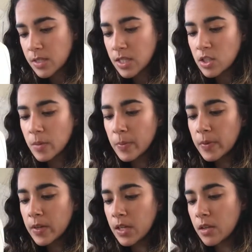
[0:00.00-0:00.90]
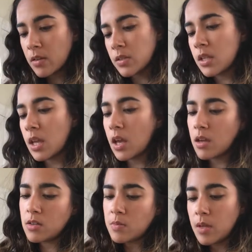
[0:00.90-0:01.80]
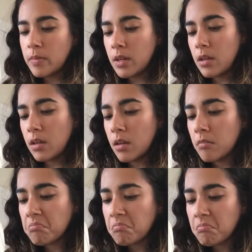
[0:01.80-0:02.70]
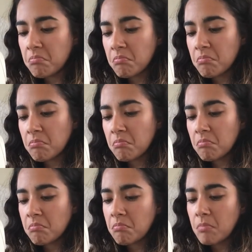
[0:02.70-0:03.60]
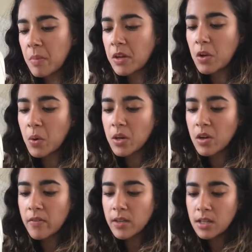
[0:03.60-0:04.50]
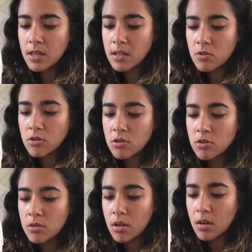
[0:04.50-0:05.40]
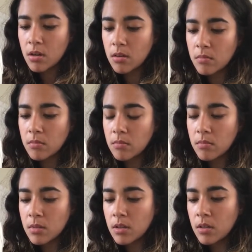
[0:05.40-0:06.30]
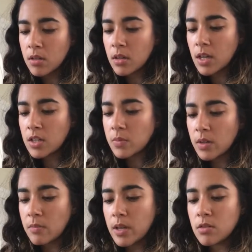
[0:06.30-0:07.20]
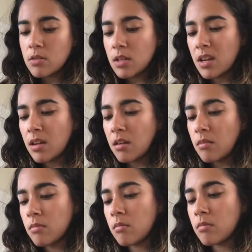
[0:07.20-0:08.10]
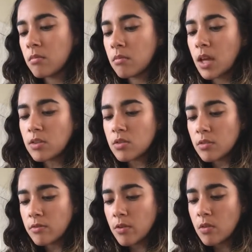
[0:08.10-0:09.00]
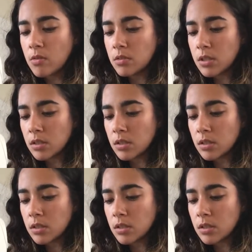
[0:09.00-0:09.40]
stitching pretty close to the edge, maybe about a 1/4 of an inch. I just want to make sure that I catch the fold.